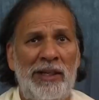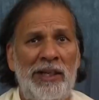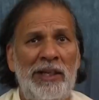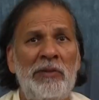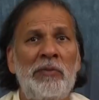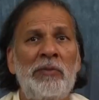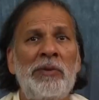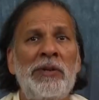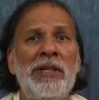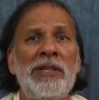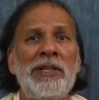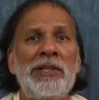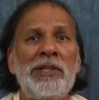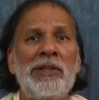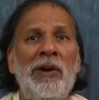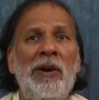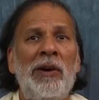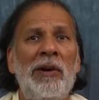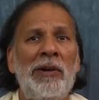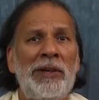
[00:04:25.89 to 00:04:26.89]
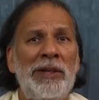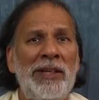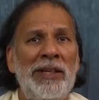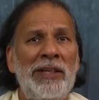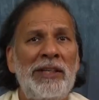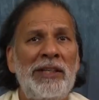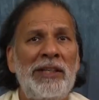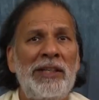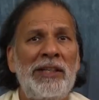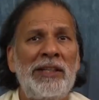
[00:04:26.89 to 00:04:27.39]
it was
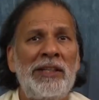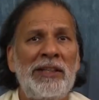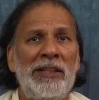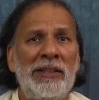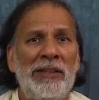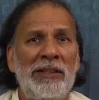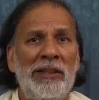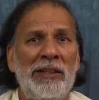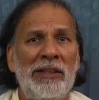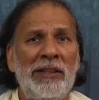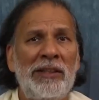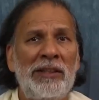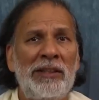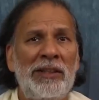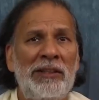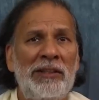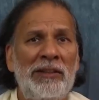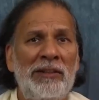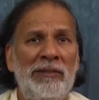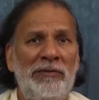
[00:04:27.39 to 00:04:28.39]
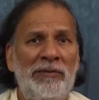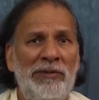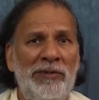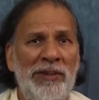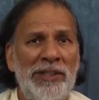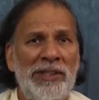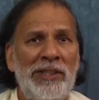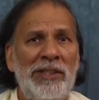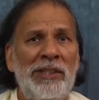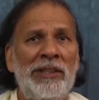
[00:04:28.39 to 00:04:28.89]
already the
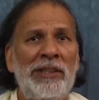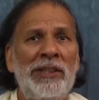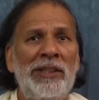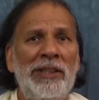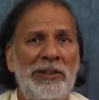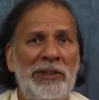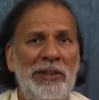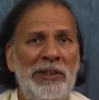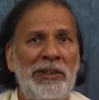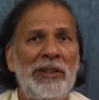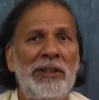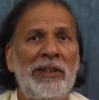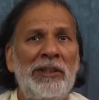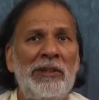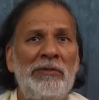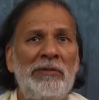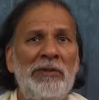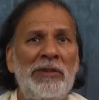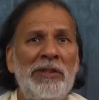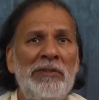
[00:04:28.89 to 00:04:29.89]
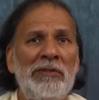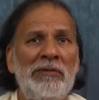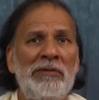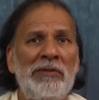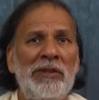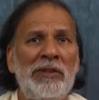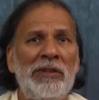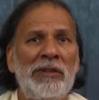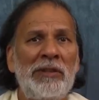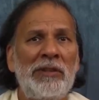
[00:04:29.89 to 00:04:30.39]
first Tirthankara was
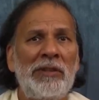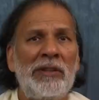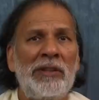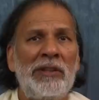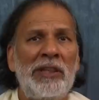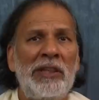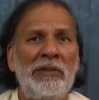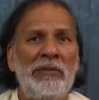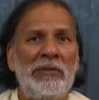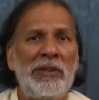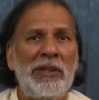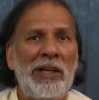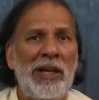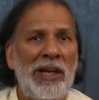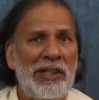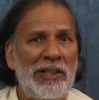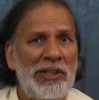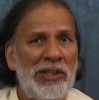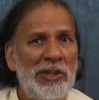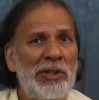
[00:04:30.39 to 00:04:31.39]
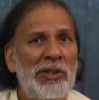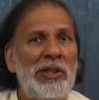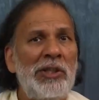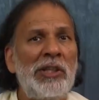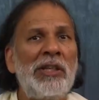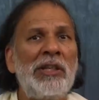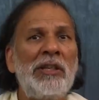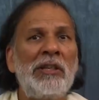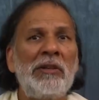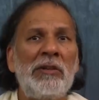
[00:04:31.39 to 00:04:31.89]
even
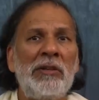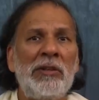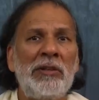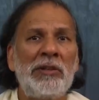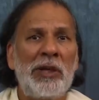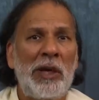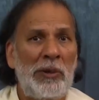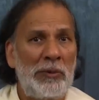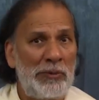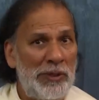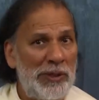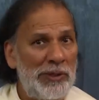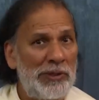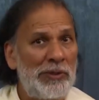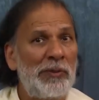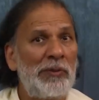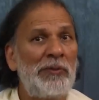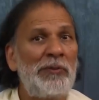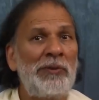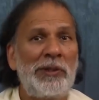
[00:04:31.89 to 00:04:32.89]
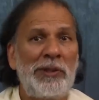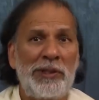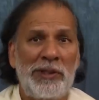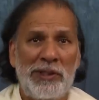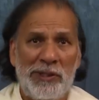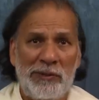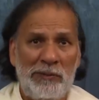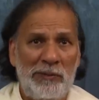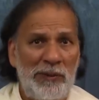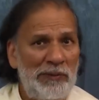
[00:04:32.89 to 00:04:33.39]
existing thousands of
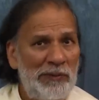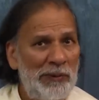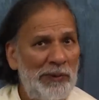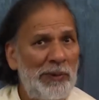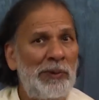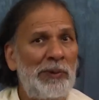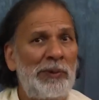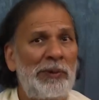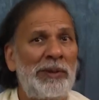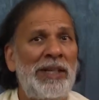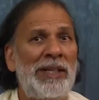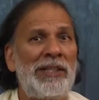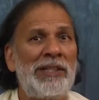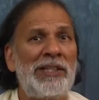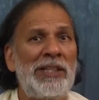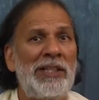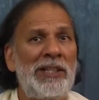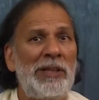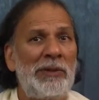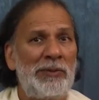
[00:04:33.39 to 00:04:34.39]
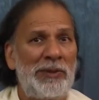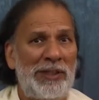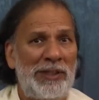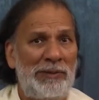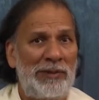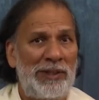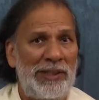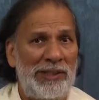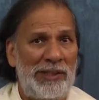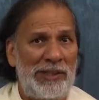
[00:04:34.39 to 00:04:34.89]
years before than Sindhu
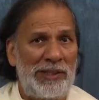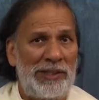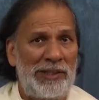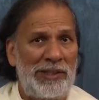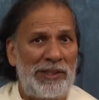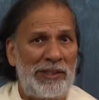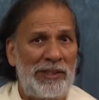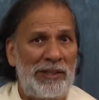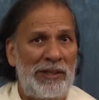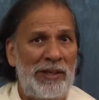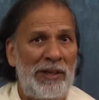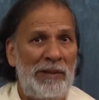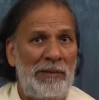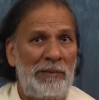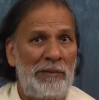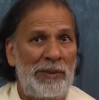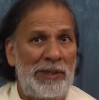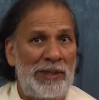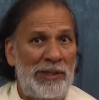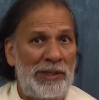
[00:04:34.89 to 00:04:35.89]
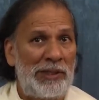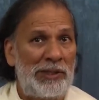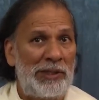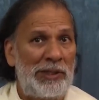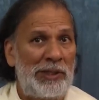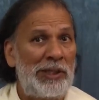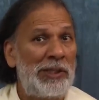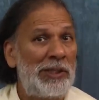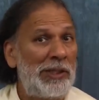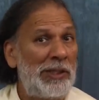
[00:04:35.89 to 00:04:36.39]
civilization, because
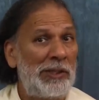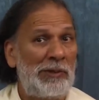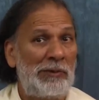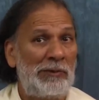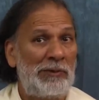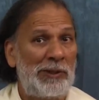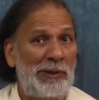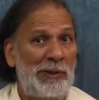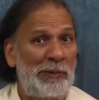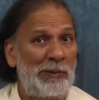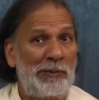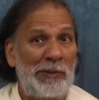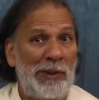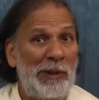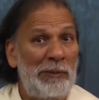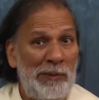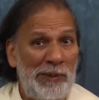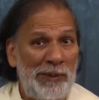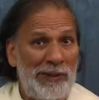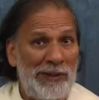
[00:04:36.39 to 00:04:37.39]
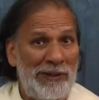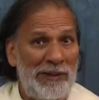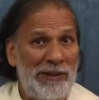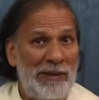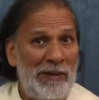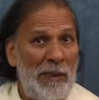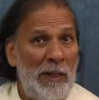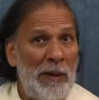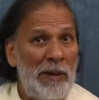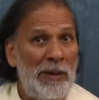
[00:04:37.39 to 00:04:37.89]
his teachings were so popular.
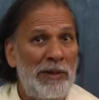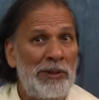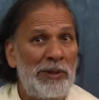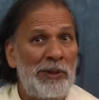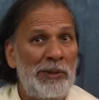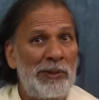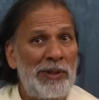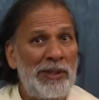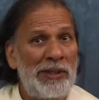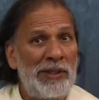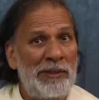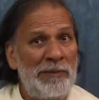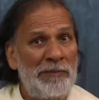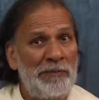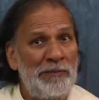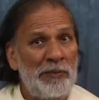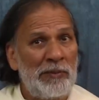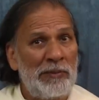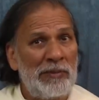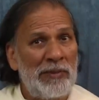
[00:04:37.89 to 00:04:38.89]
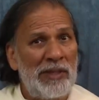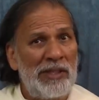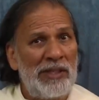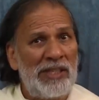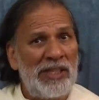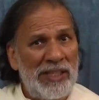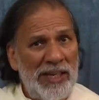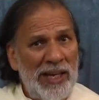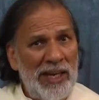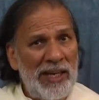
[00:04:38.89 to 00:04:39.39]
So the
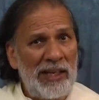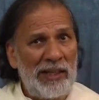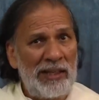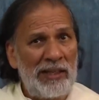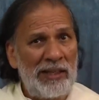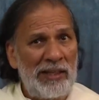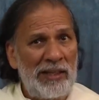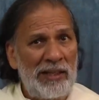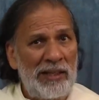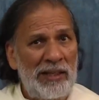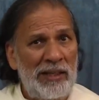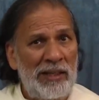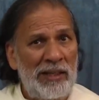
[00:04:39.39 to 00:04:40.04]
Jain,